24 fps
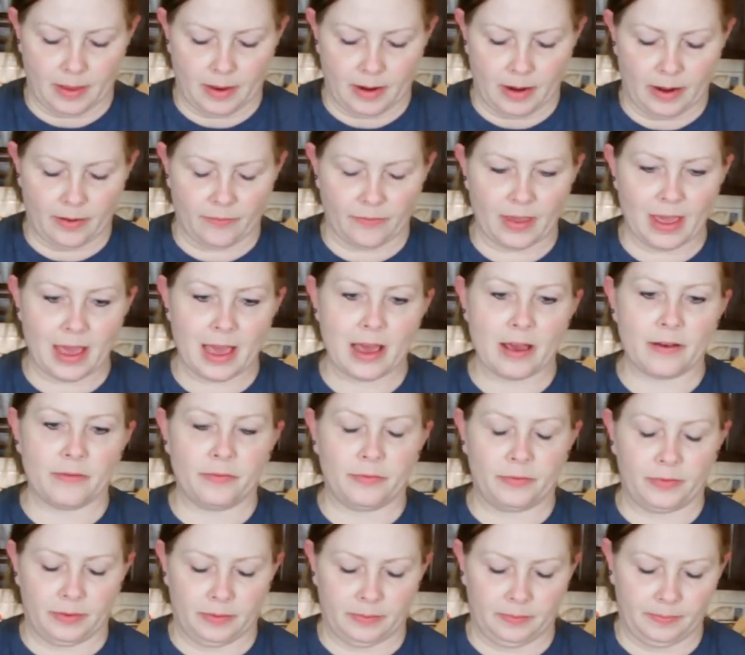And if you have
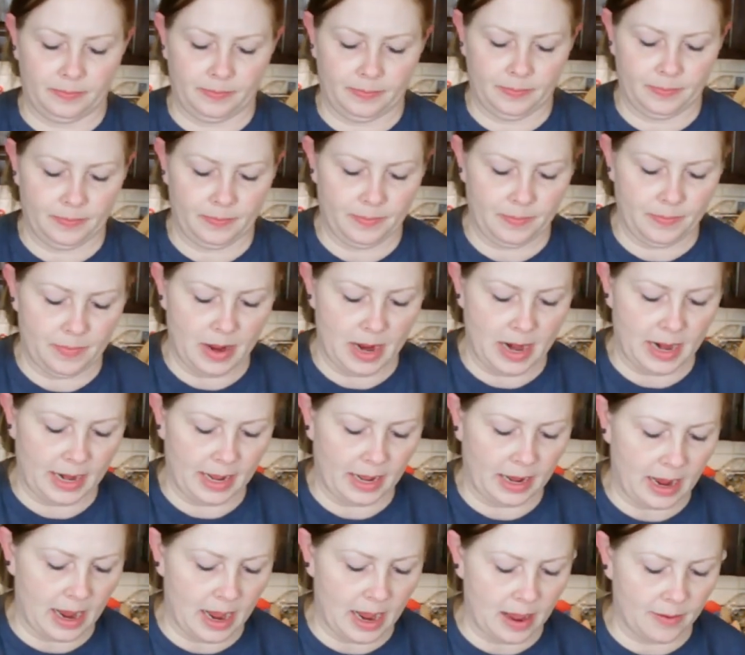
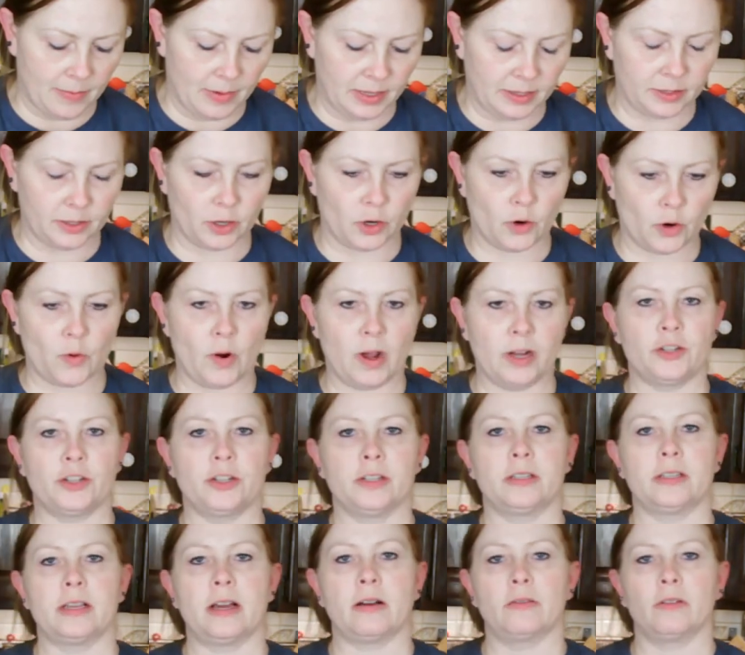any comments or
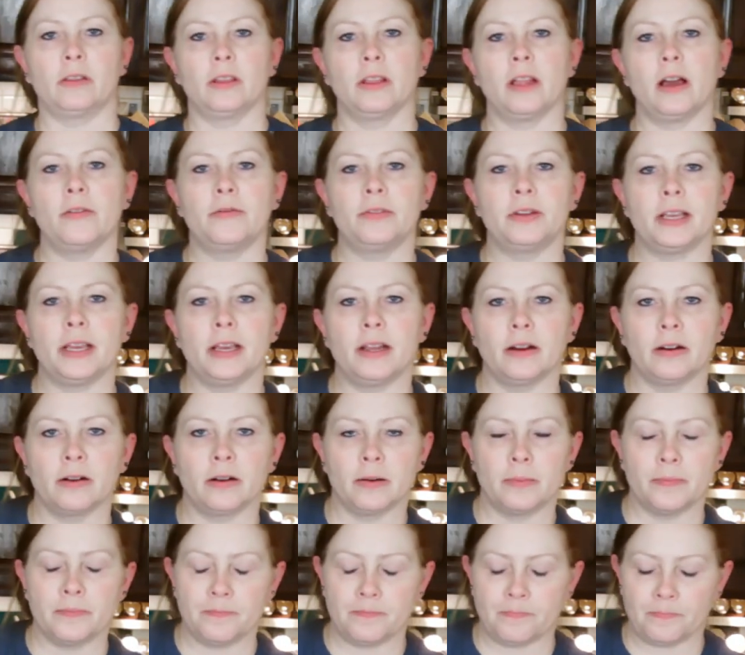questions, I would love to hear
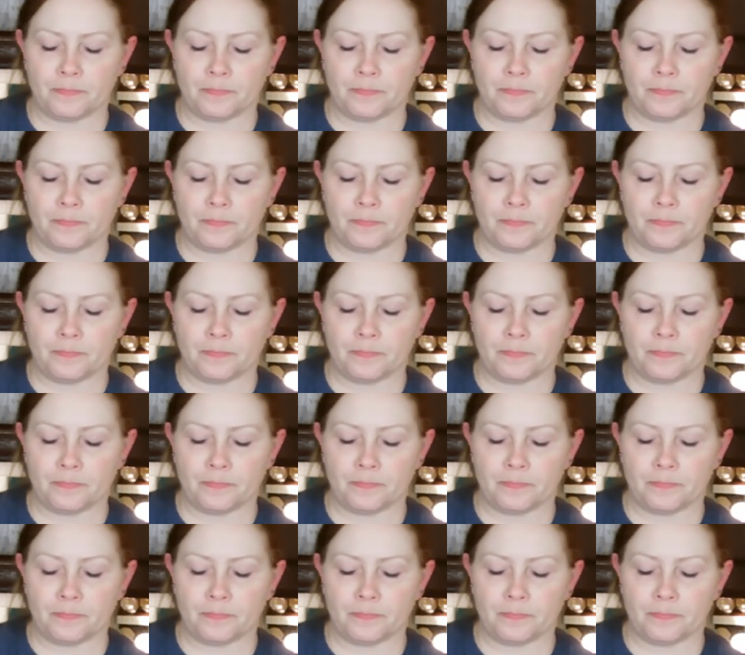them.